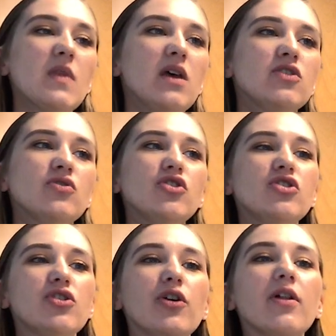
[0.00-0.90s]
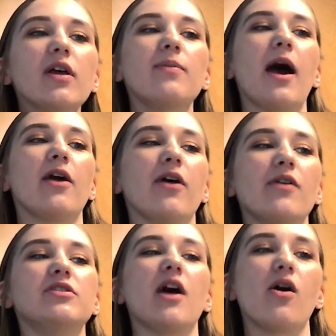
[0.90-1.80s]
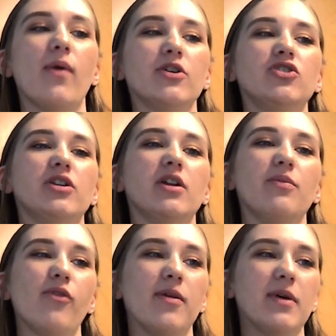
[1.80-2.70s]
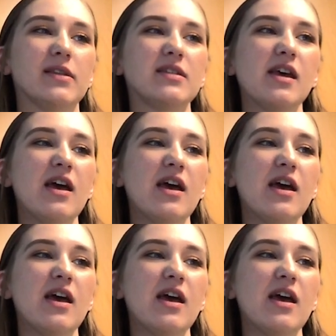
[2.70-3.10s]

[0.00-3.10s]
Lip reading: So just circling back around to that question in appointments.